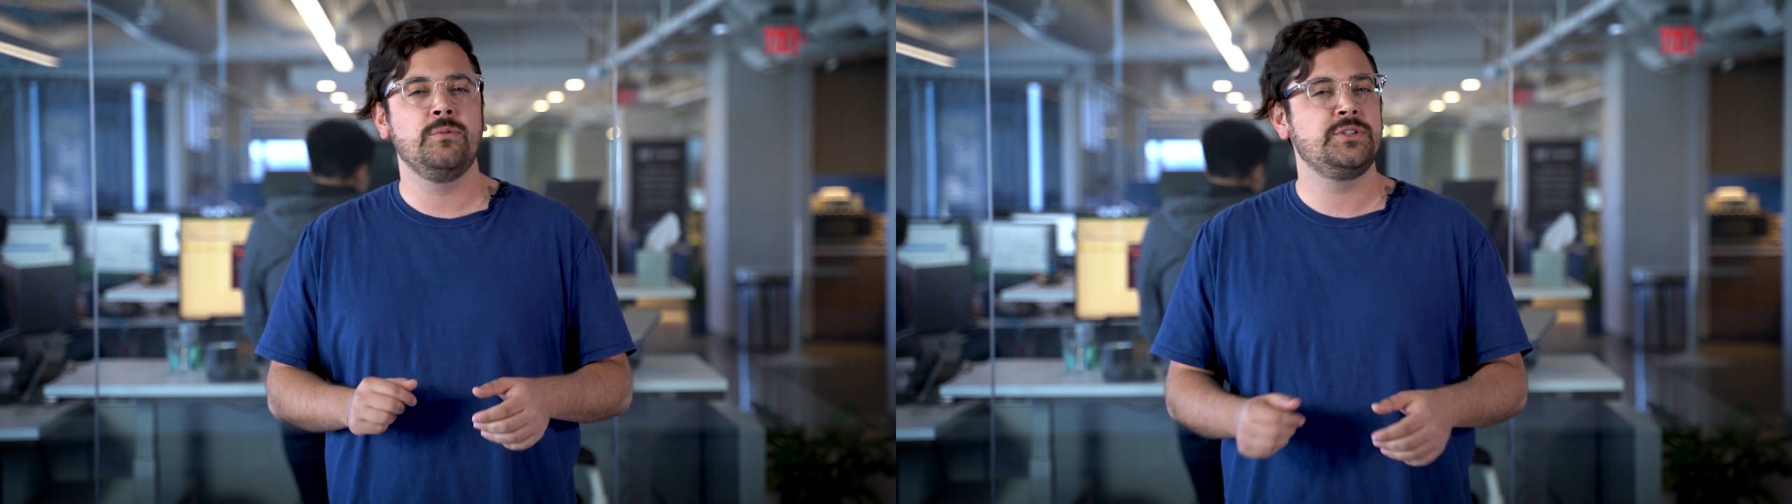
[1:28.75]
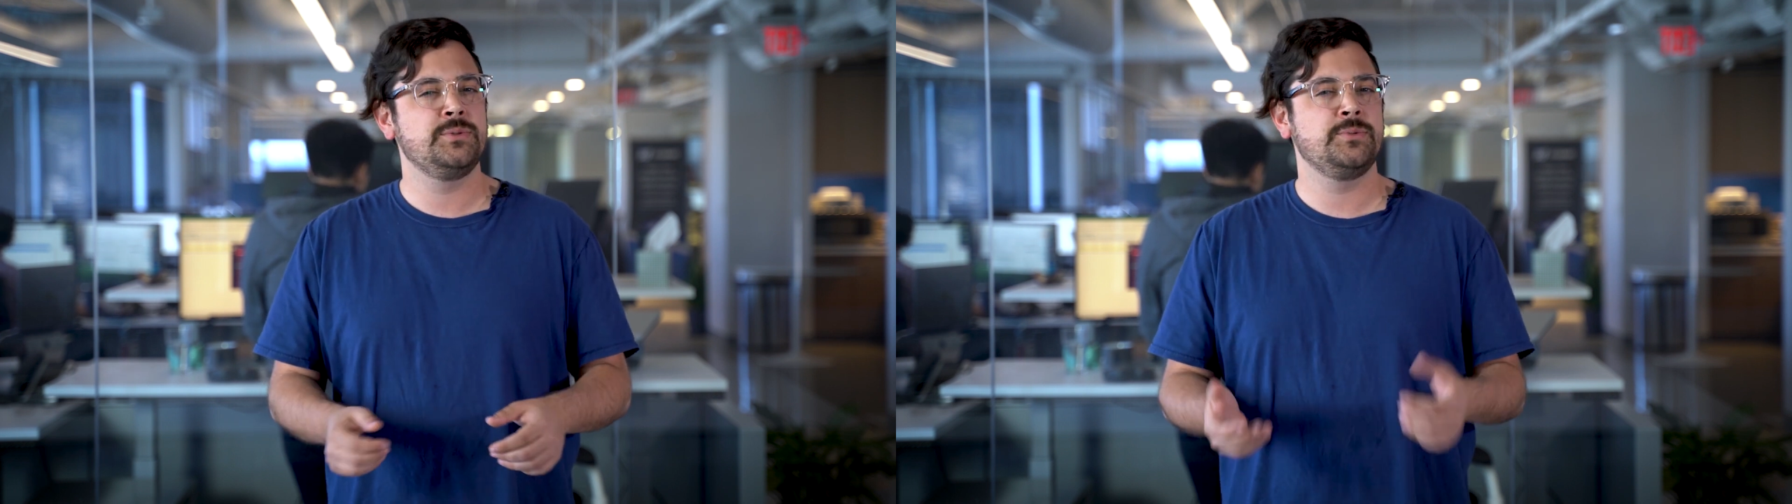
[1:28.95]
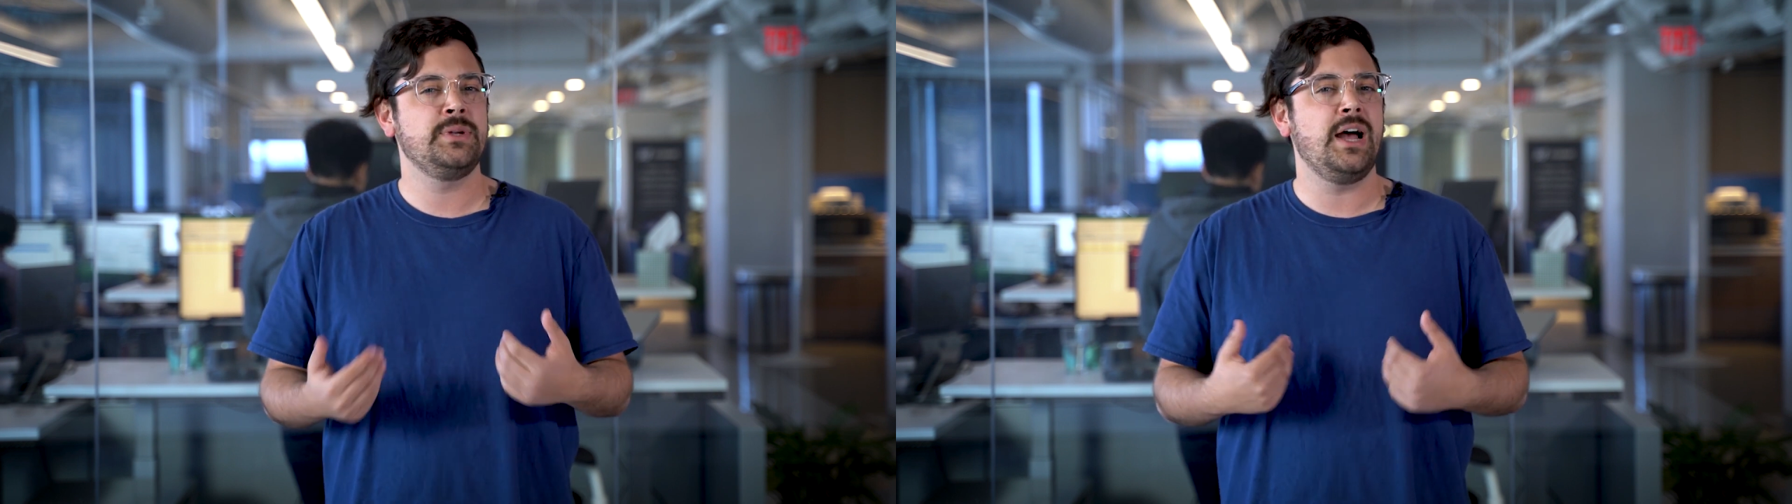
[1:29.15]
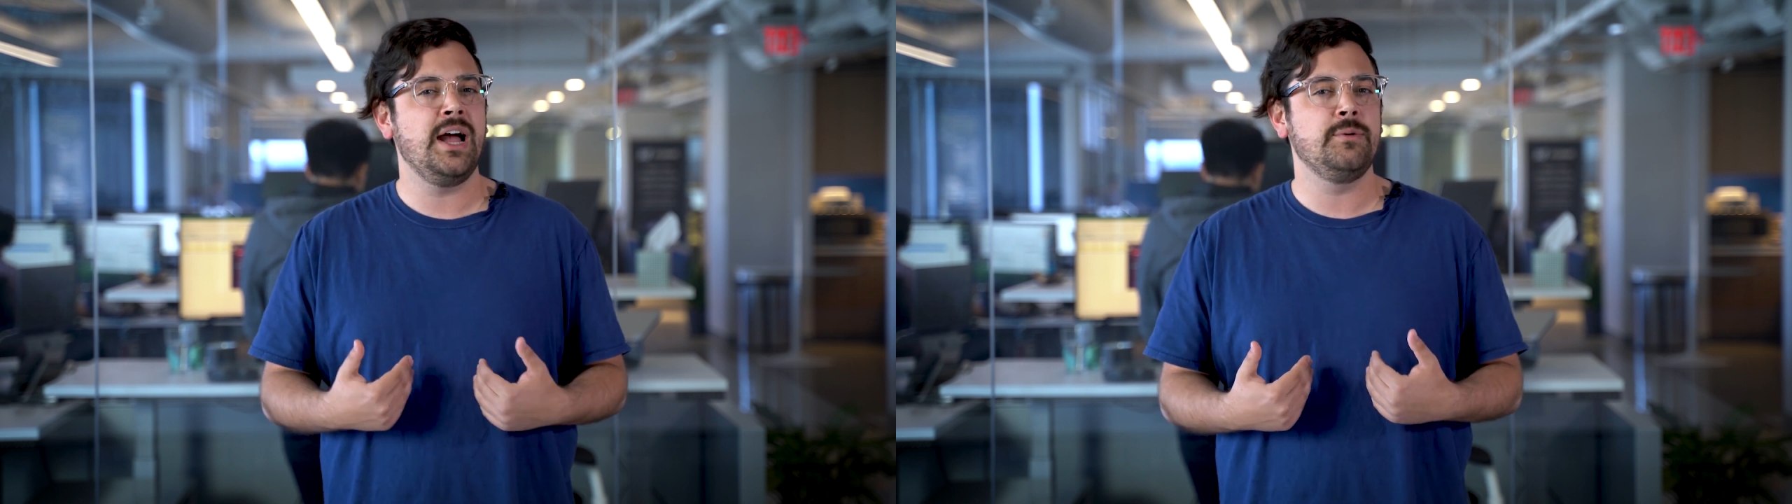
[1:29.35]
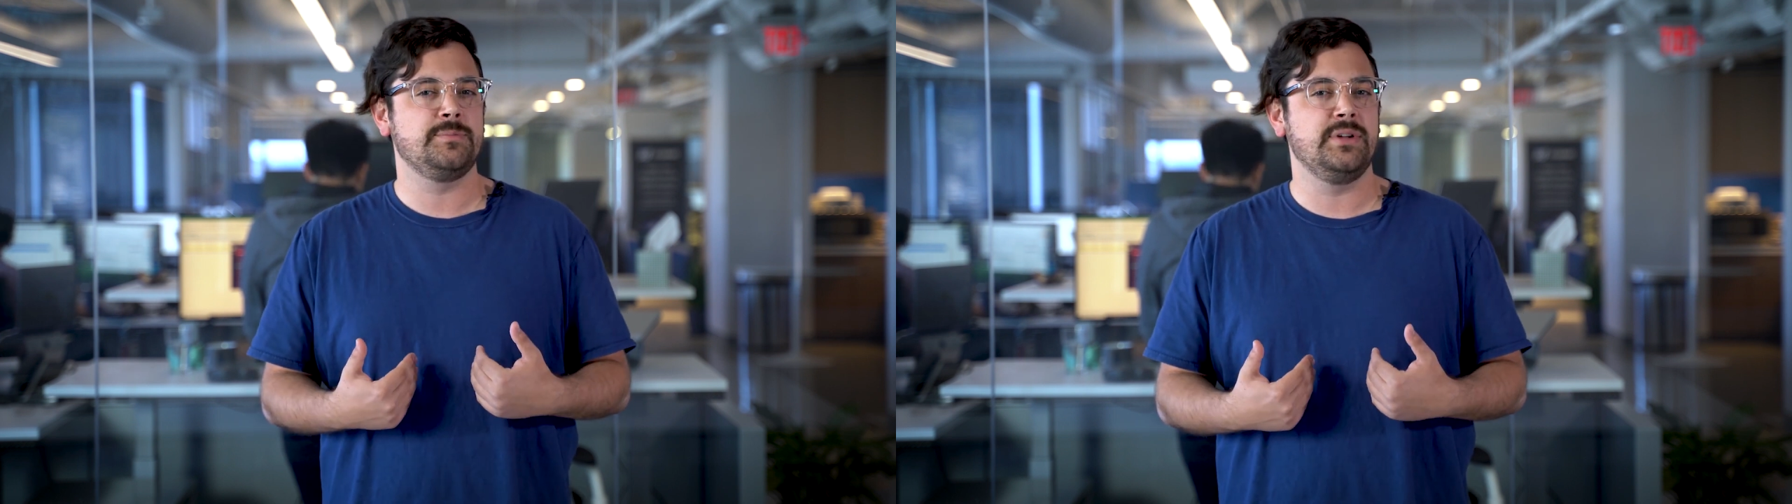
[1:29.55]
which was what
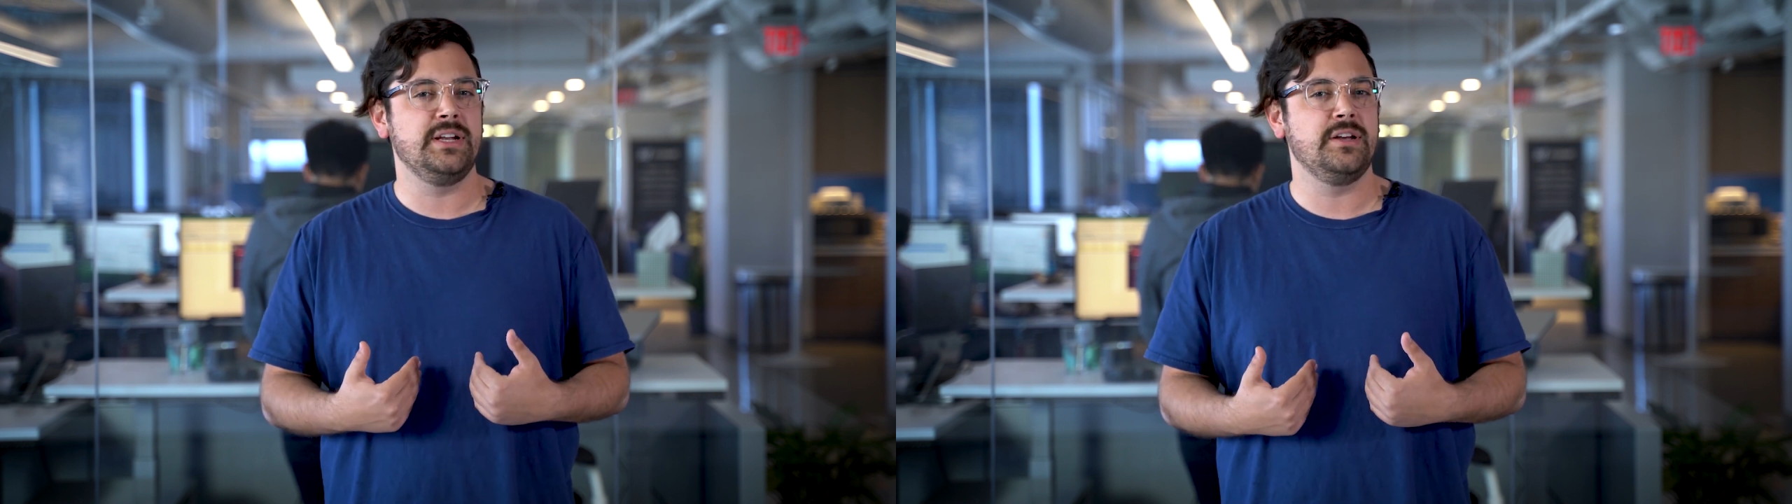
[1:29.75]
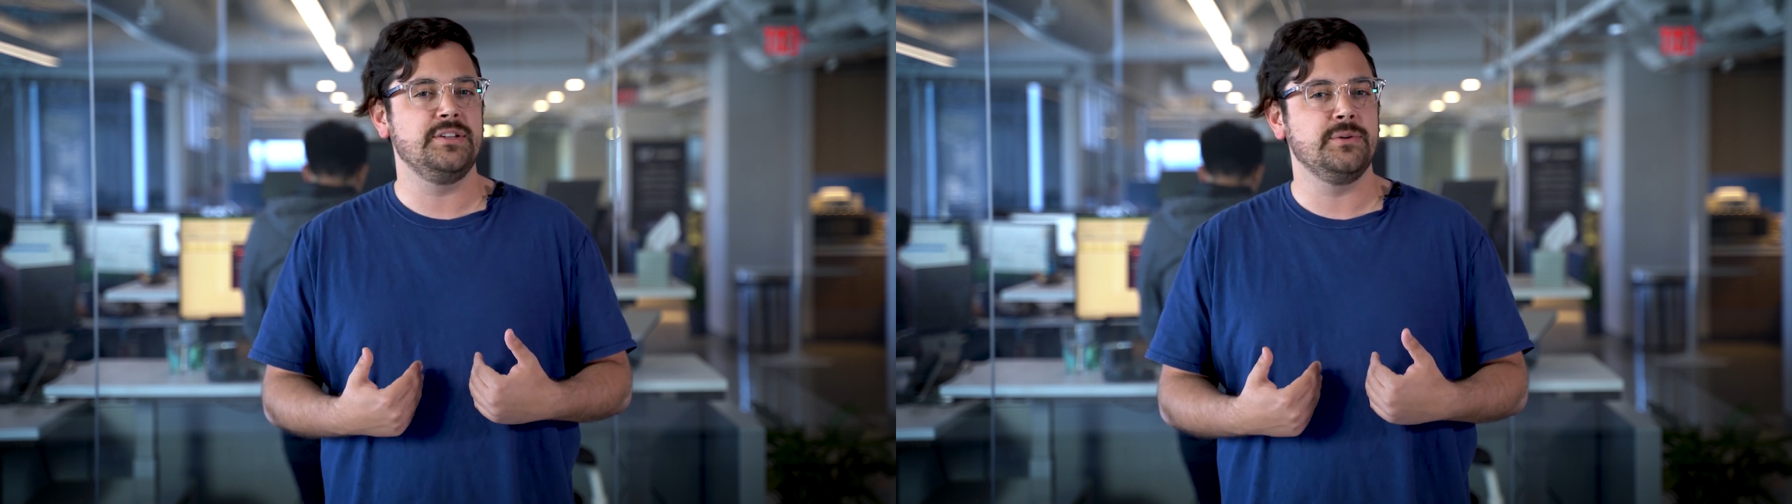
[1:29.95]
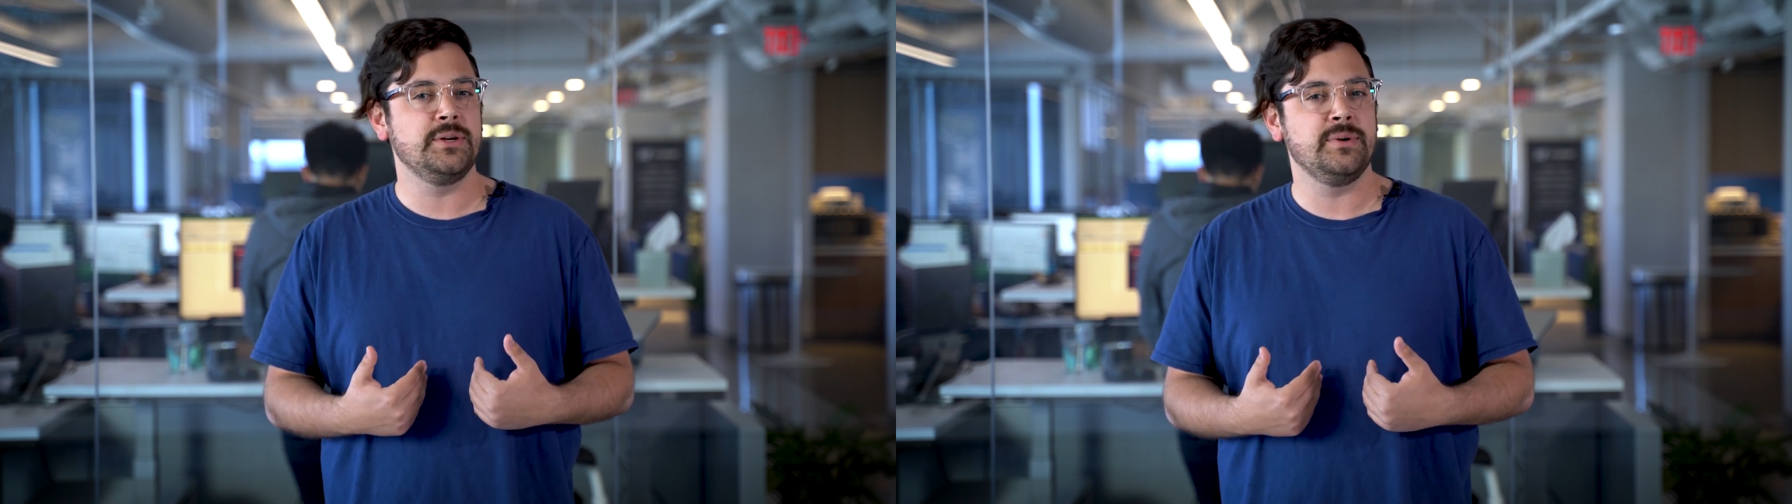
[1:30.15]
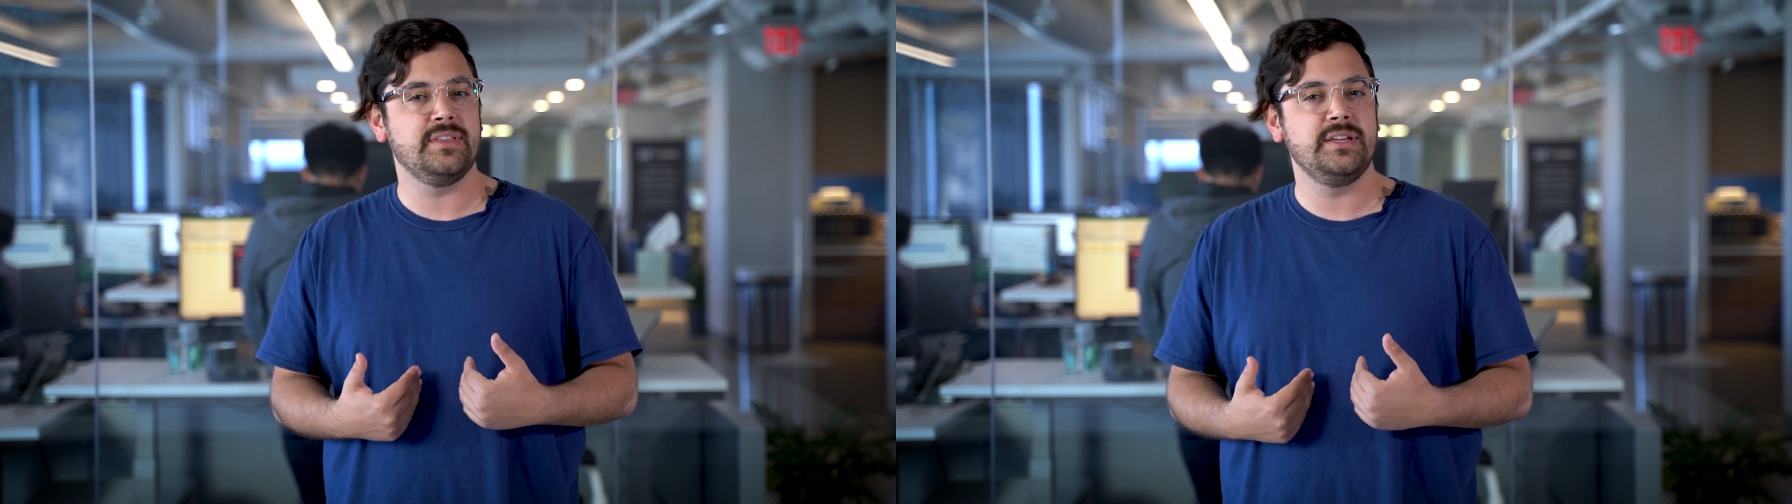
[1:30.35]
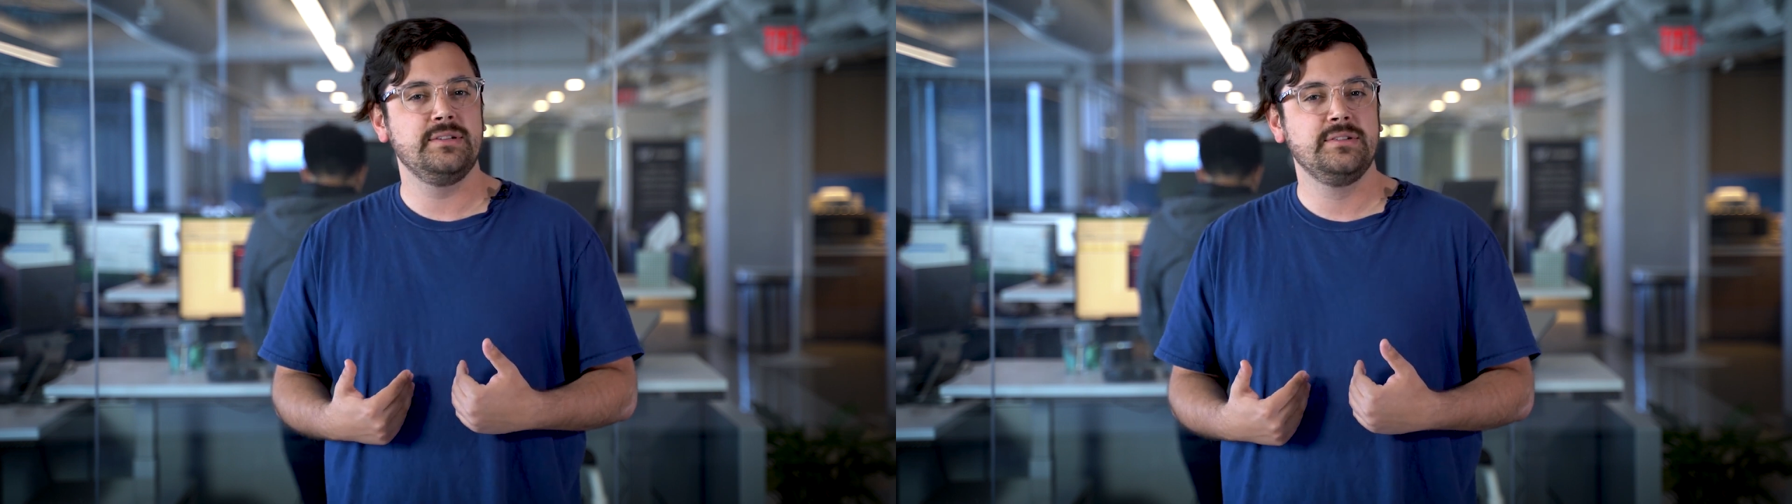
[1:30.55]
I was planning on doing with it.